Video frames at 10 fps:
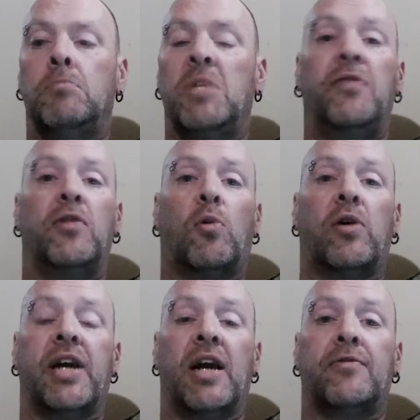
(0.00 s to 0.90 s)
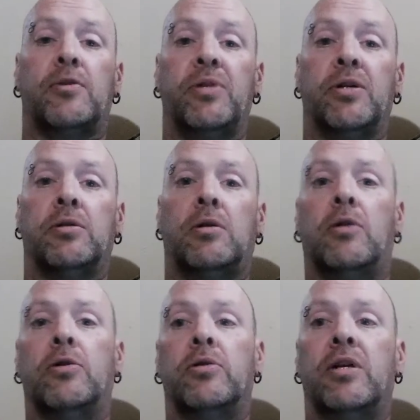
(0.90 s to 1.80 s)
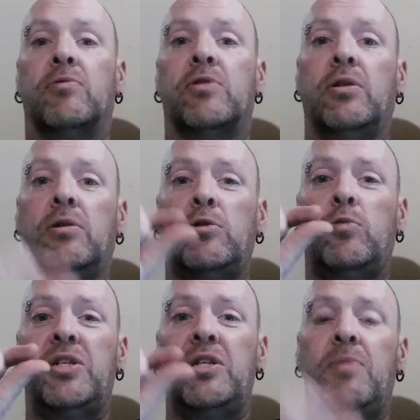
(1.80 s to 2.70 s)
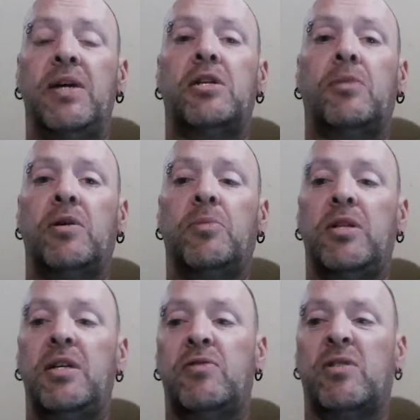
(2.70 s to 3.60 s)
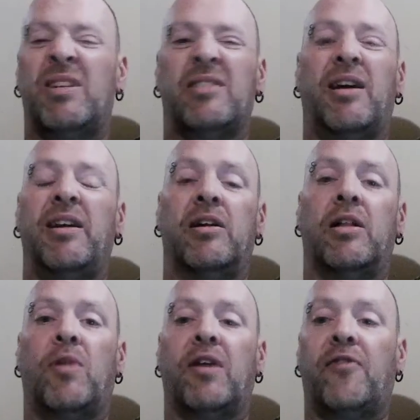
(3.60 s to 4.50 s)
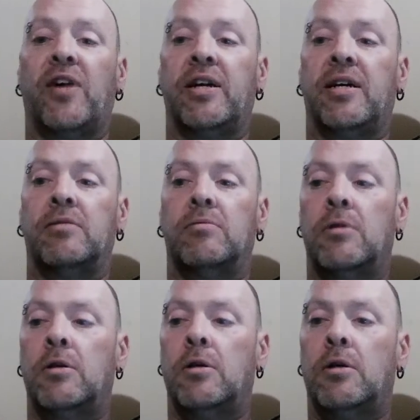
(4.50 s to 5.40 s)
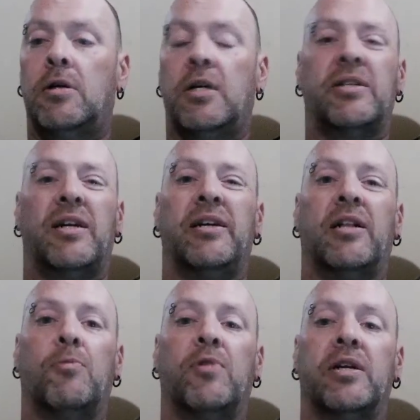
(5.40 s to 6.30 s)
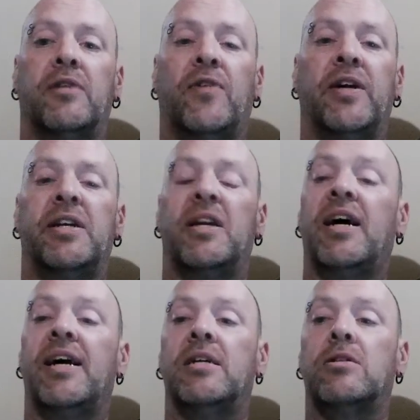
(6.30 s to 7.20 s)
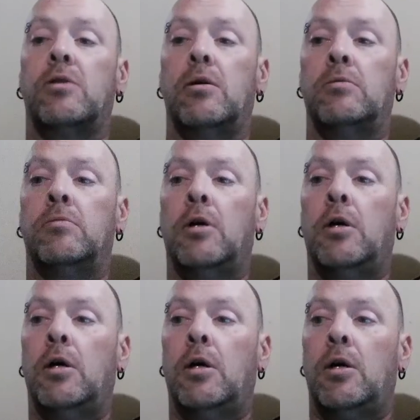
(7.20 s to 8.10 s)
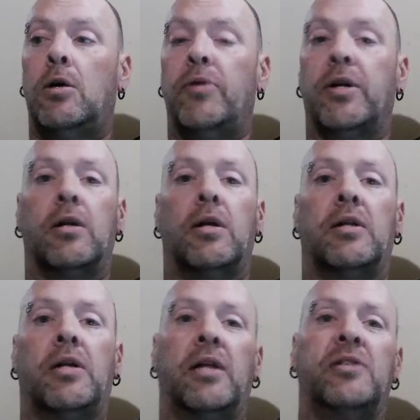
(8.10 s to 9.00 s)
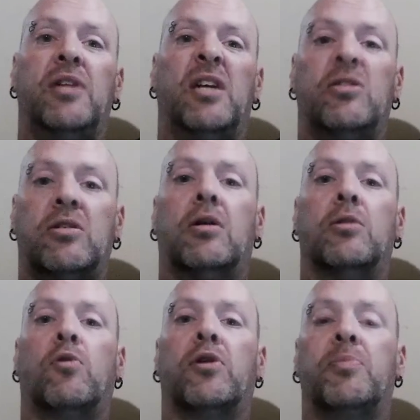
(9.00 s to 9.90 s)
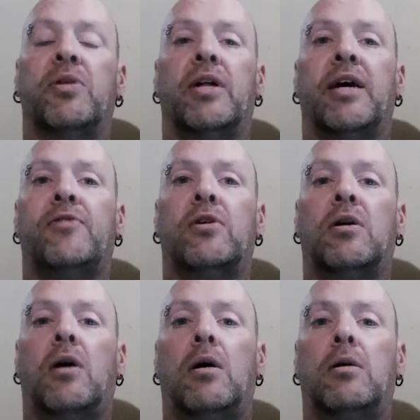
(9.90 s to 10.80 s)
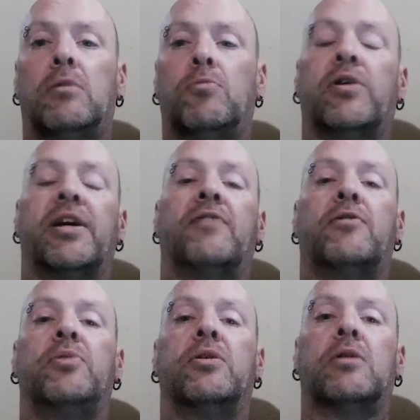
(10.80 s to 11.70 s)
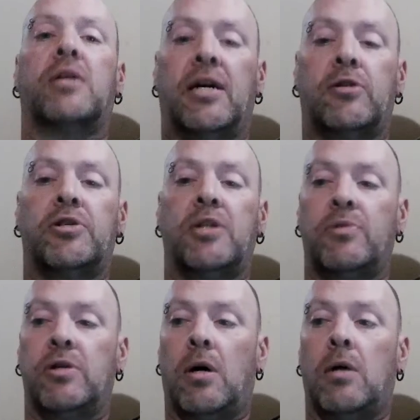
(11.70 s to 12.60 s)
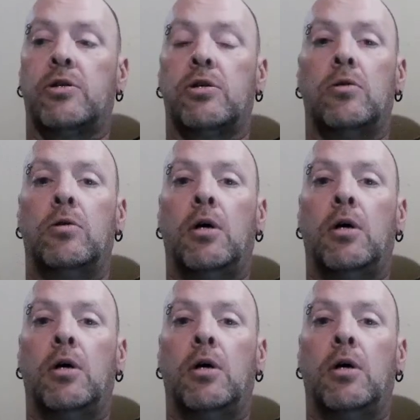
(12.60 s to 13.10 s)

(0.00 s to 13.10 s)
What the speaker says: Even the morning after pill, although that was a little twitchy based on my beliefs, so that's not a hill I want to fight on. That's not a hill I'm willing to fight and die on. So maybe I just call the morning after pill contraception also.